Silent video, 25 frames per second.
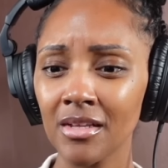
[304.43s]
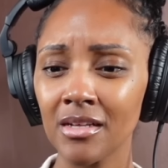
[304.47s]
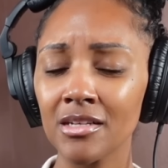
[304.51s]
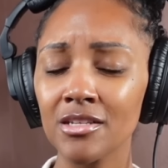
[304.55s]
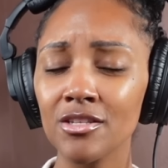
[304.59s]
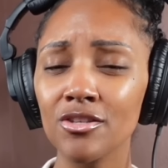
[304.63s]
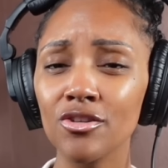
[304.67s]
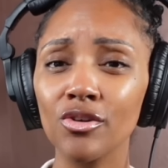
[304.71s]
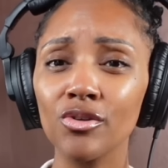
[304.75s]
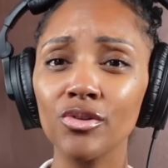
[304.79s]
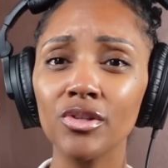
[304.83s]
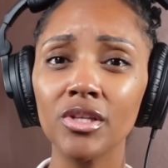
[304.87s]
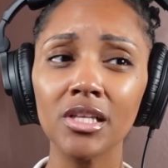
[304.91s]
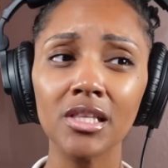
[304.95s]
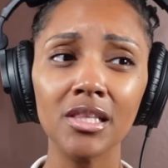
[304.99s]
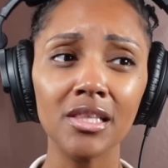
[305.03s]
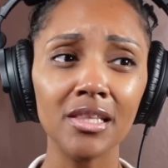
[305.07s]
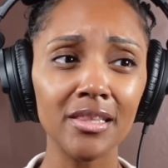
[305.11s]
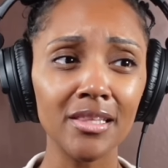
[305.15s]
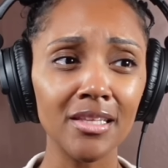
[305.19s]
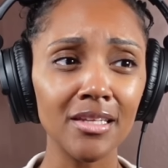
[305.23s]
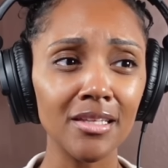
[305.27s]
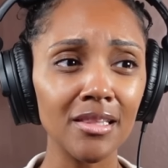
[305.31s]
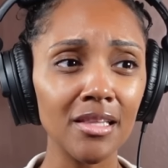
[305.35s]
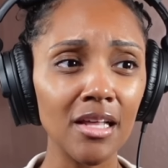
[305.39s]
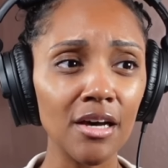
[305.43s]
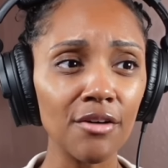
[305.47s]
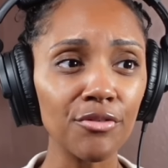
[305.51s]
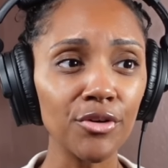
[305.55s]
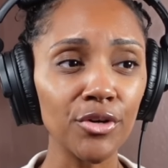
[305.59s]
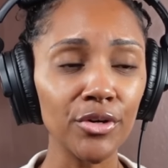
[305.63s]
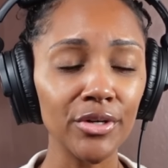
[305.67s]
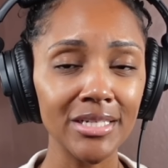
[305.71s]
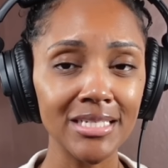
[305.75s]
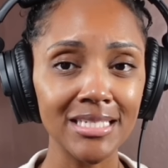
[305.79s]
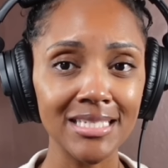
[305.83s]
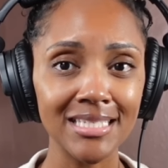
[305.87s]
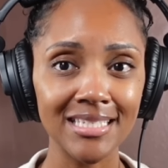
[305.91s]
So the lover
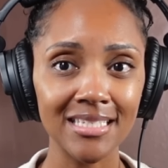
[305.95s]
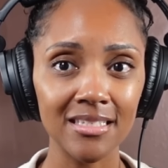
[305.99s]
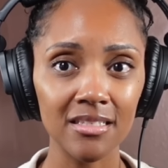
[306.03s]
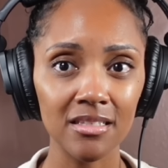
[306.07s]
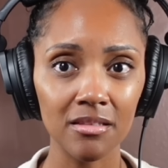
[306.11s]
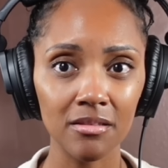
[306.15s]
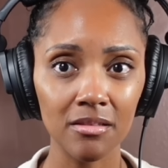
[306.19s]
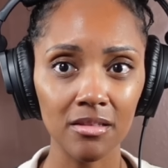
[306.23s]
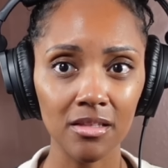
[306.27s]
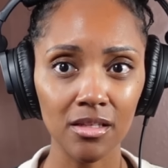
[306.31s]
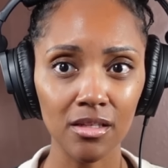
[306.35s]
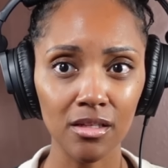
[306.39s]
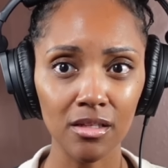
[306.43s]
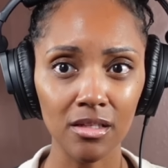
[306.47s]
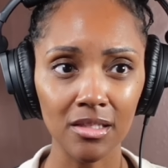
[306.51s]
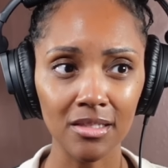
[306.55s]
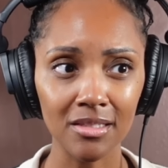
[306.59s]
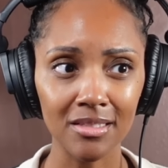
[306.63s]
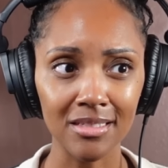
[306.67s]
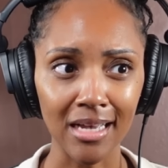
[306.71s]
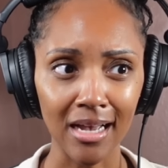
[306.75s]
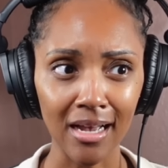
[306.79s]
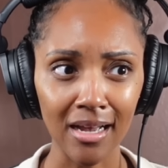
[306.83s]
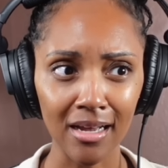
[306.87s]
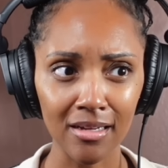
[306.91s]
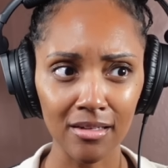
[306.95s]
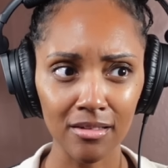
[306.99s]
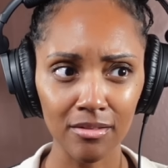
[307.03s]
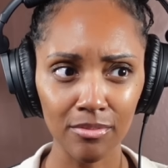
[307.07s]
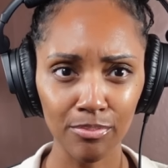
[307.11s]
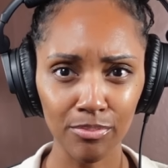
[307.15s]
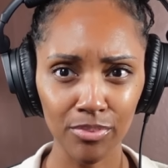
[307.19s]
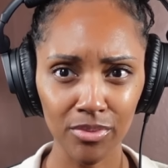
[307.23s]
is died.